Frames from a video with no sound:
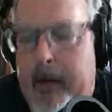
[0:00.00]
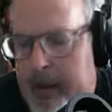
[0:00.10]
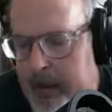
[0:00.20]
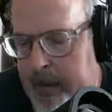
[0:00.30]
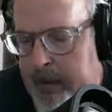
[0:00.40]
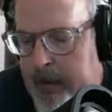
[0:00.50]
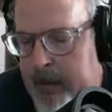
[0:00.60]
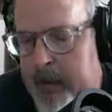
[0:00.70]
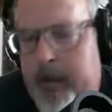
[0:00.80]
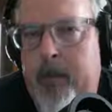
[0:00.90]
And then
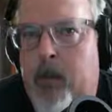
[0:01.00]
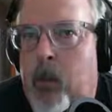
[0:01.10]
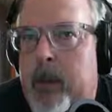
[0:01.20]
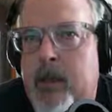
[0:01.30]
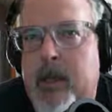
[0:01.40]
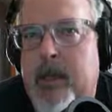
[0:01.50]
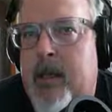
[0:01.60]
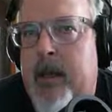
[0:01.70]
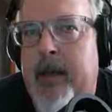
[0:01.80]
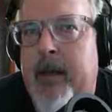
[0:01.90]
I'm, once it's
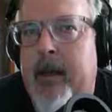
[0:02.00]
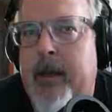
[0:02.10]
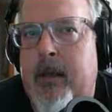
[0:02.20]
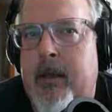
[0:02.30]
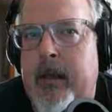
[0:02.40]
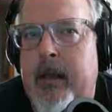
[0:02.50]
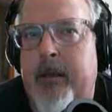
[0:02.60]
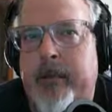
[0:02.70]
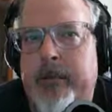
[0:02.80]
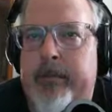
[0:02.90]
selected, I delete it
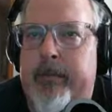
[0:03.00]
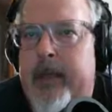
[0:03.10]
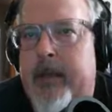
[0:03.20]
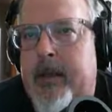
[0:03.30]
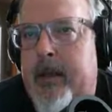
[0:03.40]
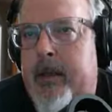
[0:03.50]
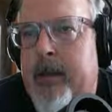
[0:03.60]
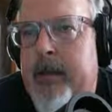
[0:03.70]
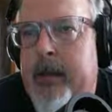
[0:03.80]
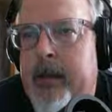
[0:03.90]
and it's
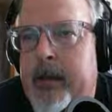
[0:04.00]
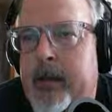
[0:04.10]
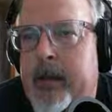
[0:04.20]
done.